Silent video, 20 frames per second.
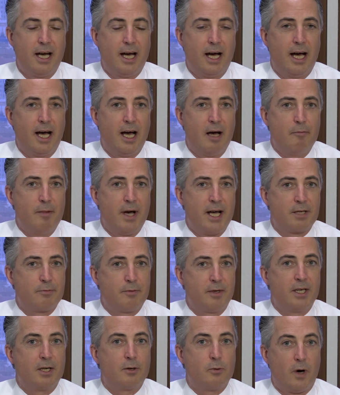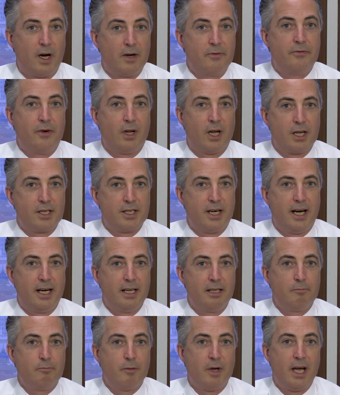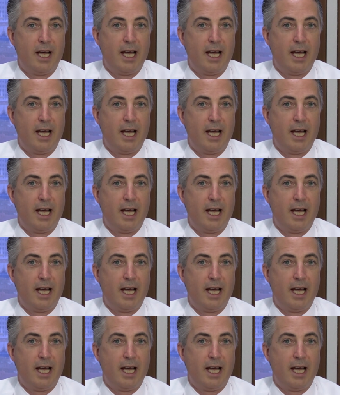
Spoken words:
has been quite volatile,